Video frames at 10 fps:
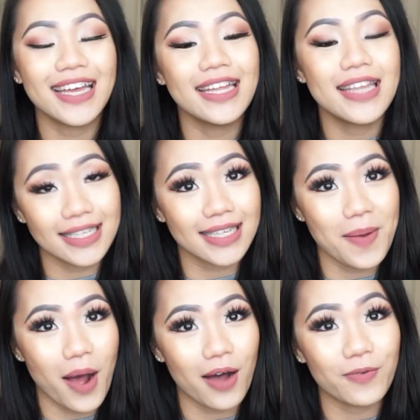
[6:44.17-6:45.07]
It does
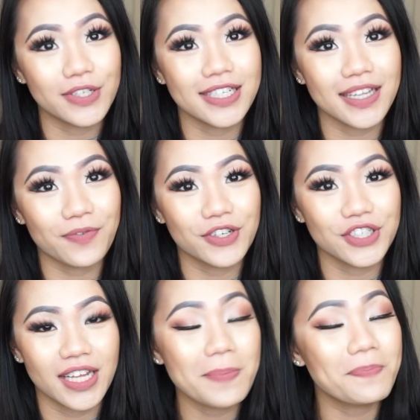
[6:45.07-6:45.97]
come off, which is
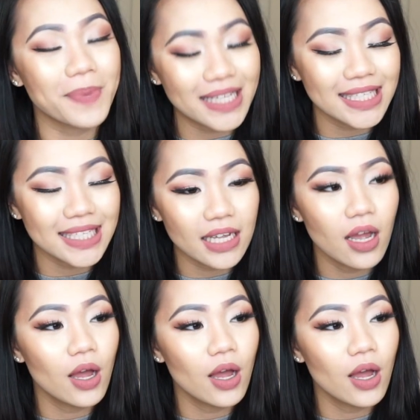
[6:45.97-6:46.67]
unfortunate, but